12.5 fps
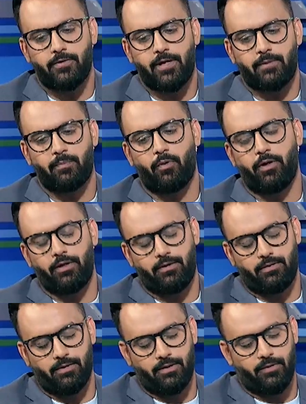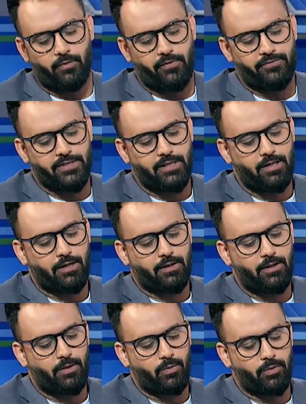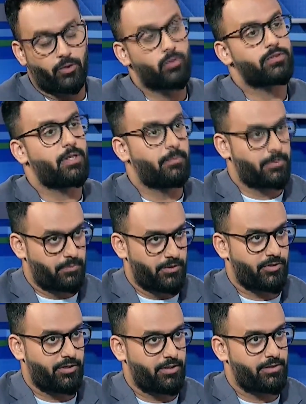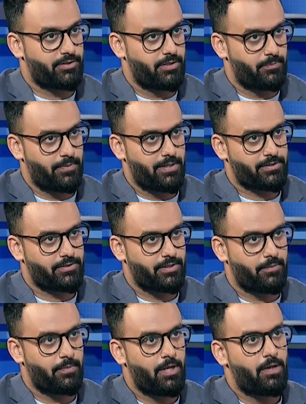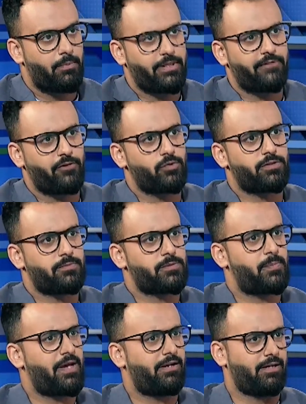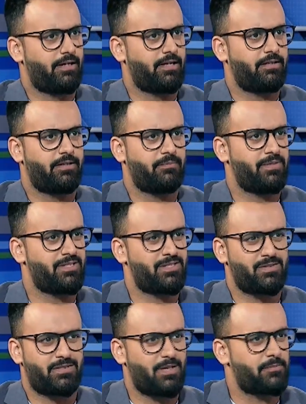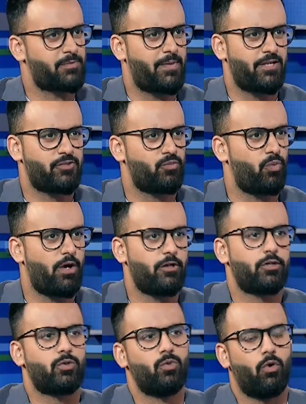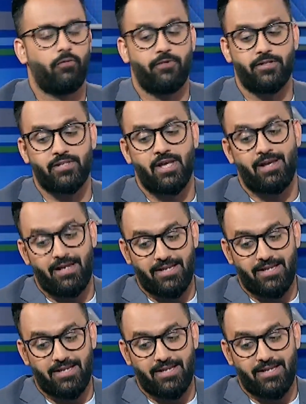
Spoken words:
To that point, we've seen Lucknow use Amit Mishra as an impact sub, but they've used him sparingly. There have been some spells of one or two overs.